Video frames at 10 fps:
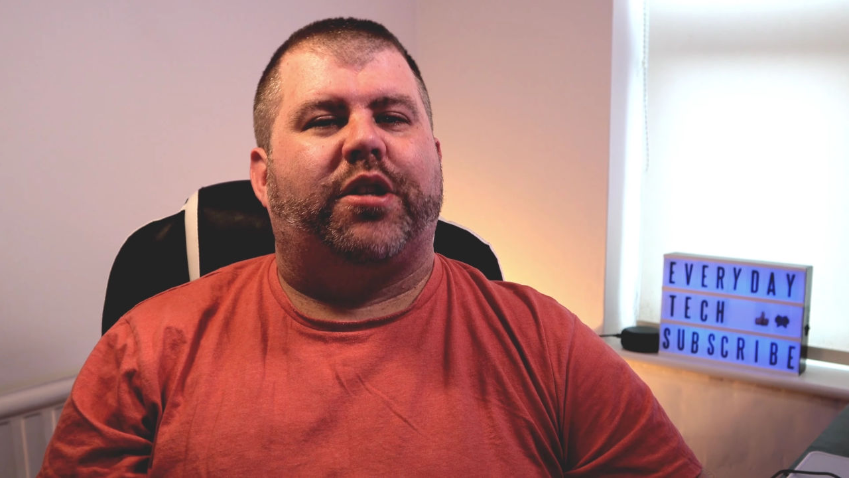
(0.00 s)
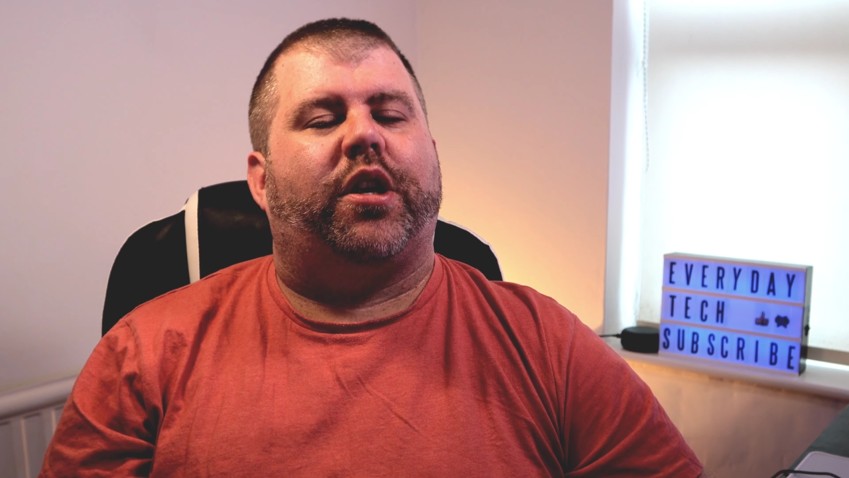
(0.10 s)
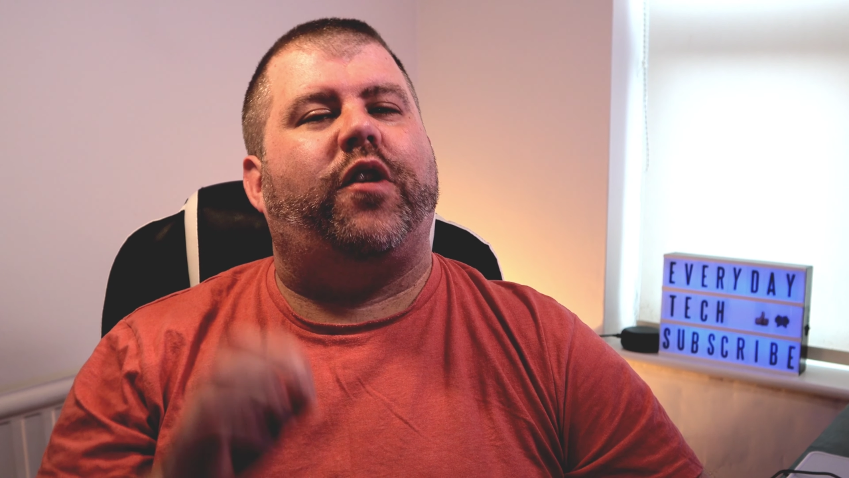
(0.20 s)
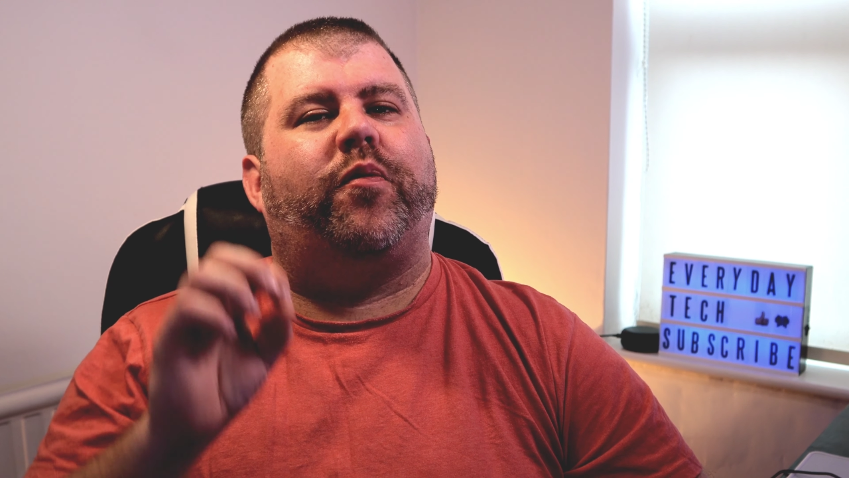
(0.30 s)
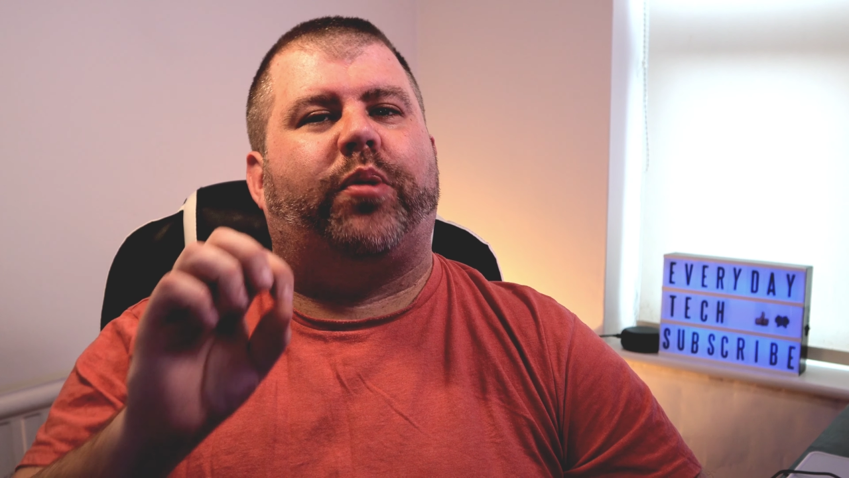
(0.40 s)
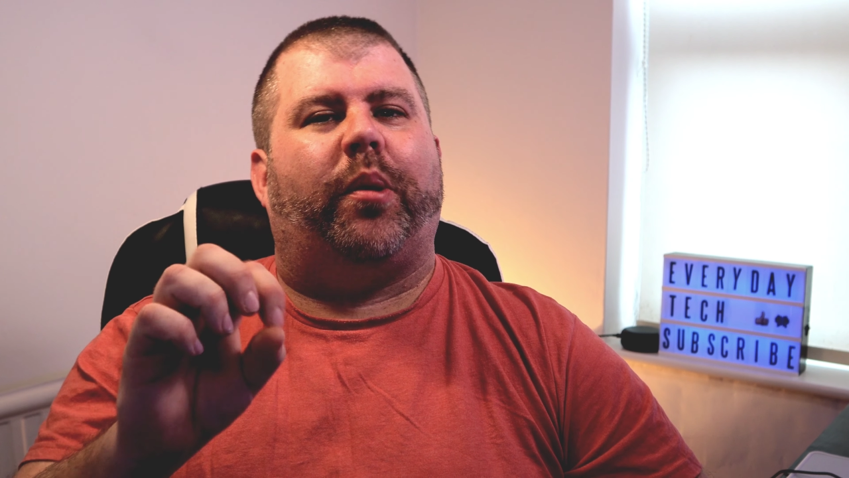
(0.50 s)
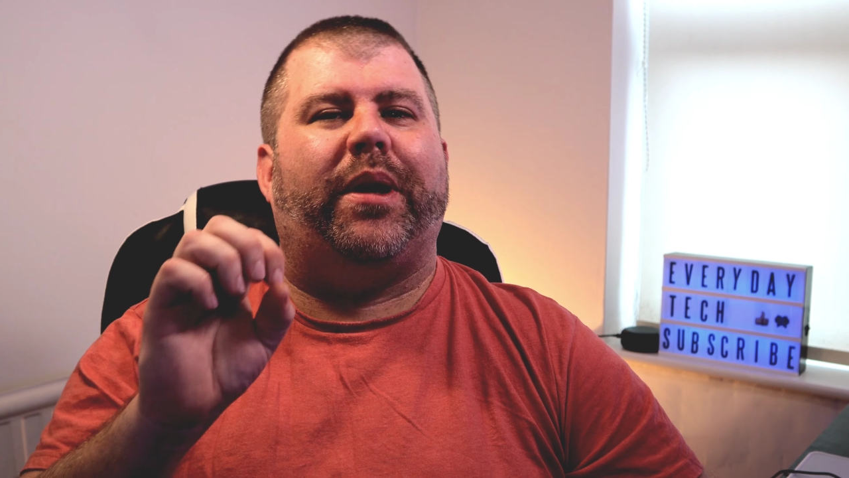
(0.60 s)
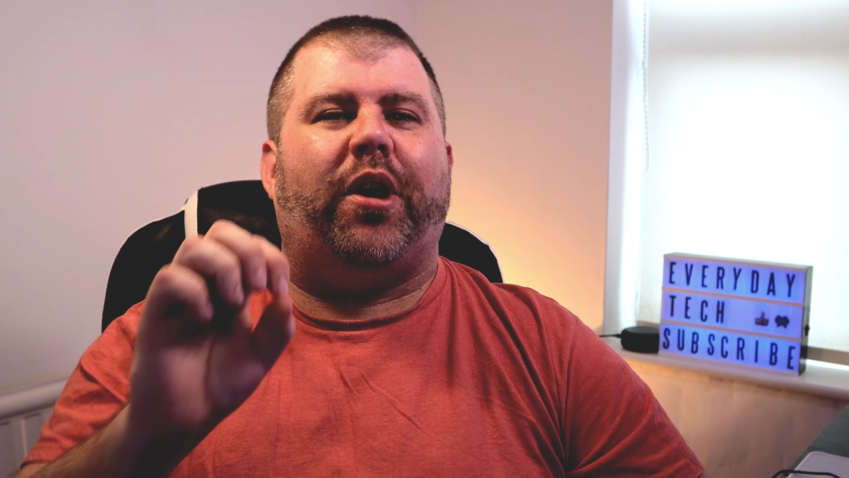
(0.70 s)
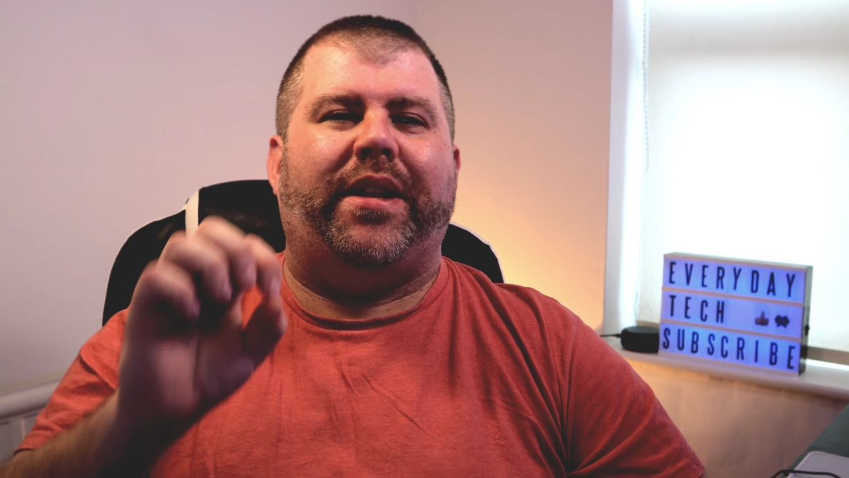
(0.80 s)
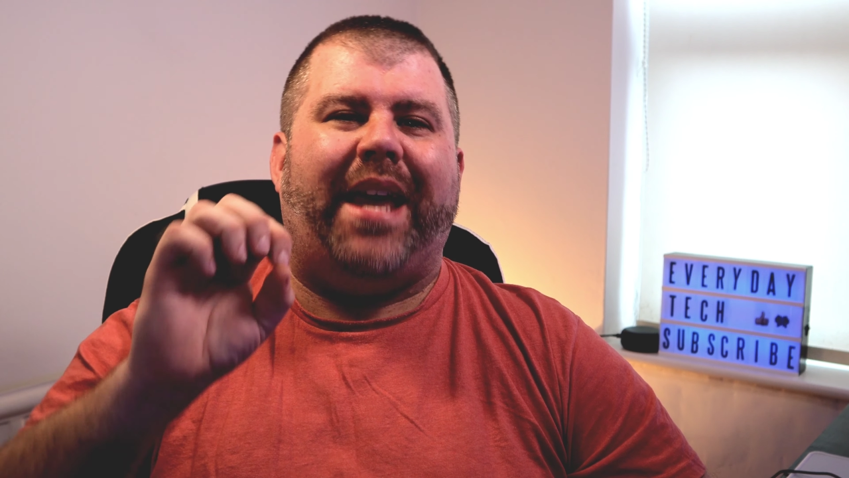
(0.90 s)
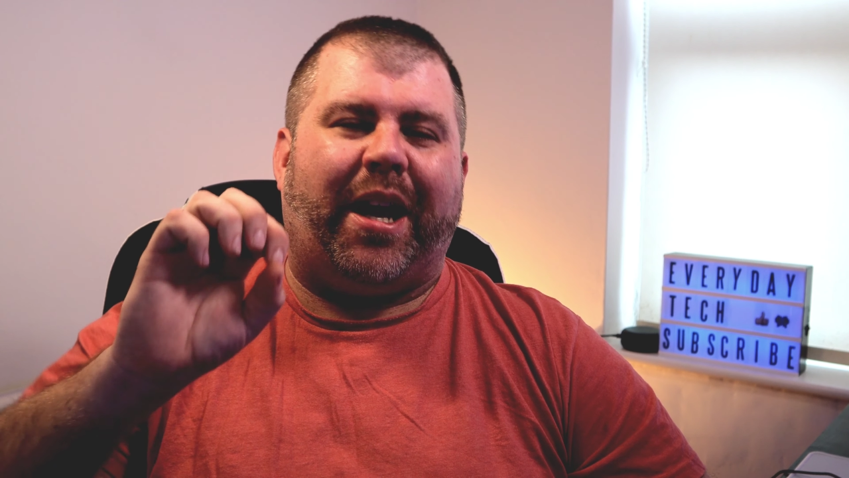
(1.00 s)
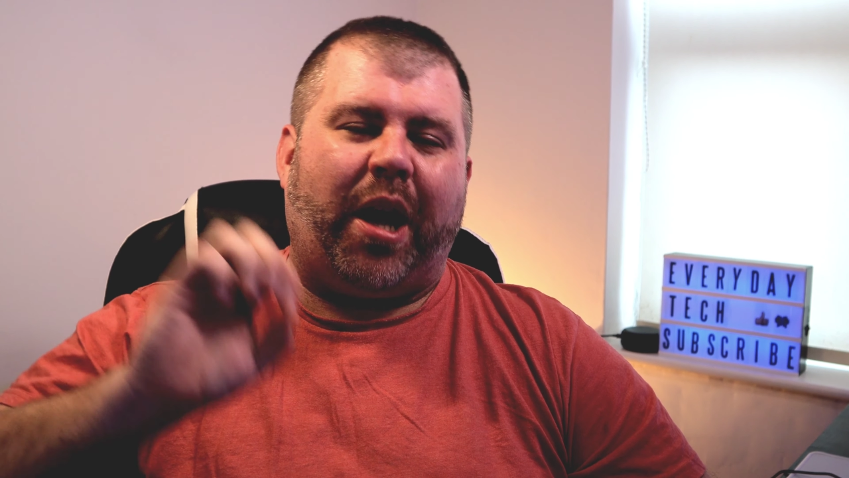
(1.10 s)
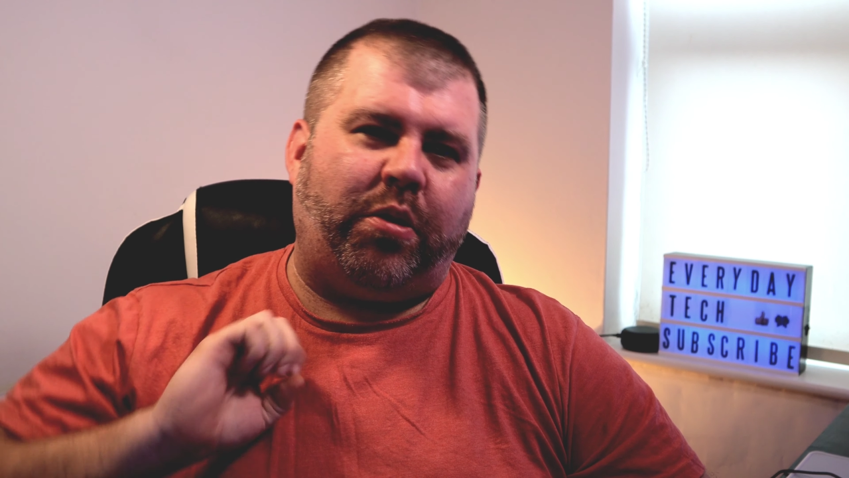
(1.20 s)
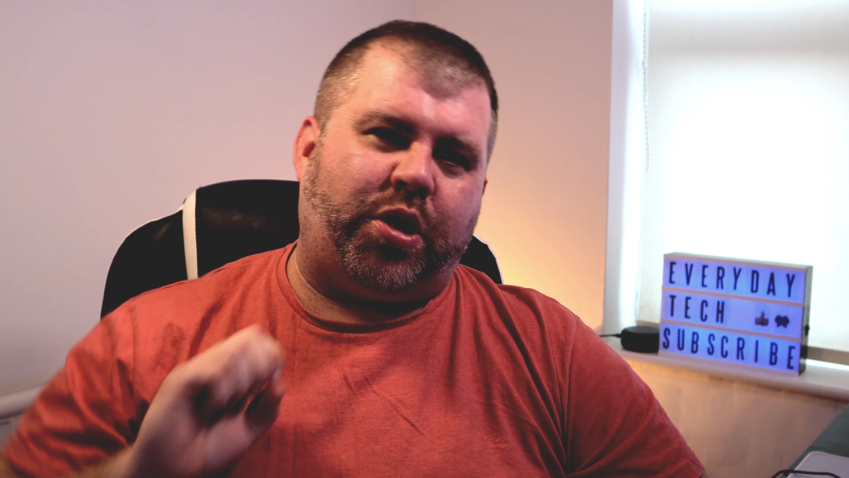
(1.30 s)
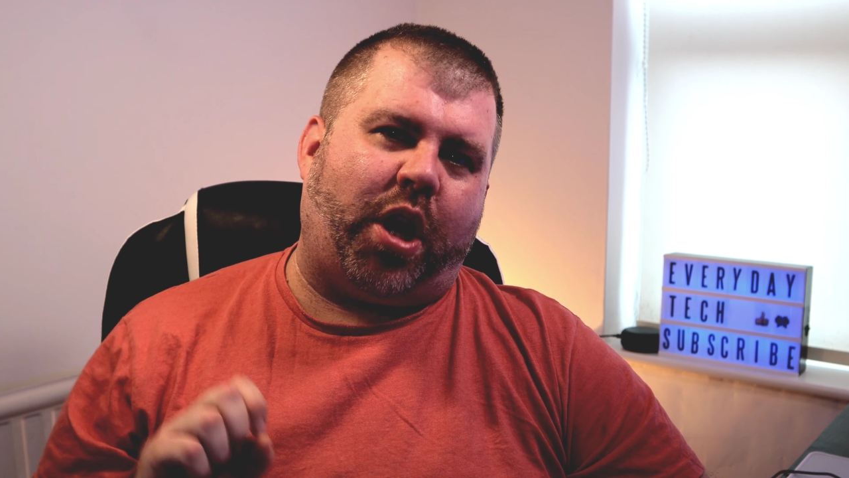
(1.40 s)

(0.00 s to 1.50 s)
So you've probably got the Echo